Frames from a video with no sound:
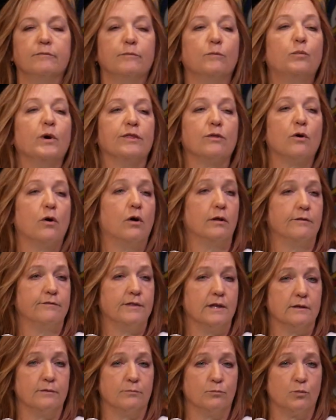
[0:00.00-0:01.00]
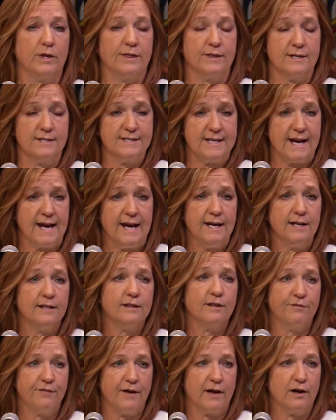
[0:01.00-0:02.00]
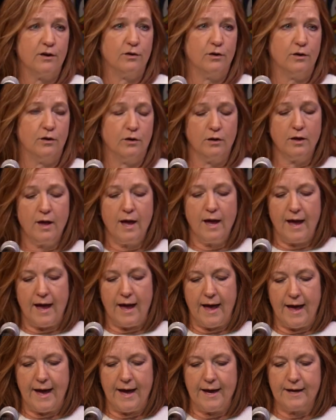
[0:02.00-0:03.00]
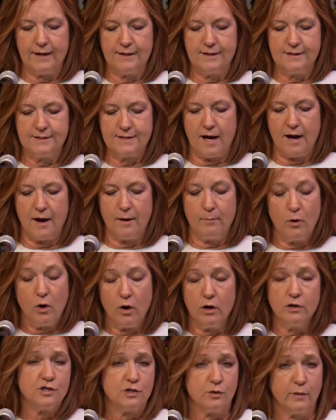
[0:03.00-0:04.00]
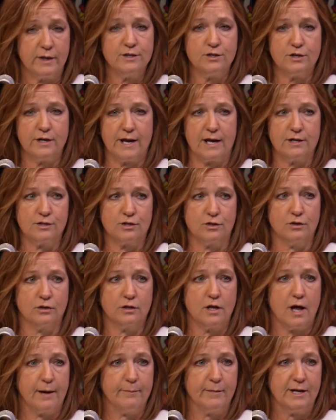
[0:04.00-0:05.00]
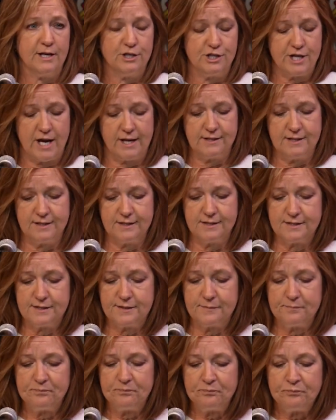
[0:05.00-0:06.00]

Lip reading: with the state, the federal, and also international climate agendas.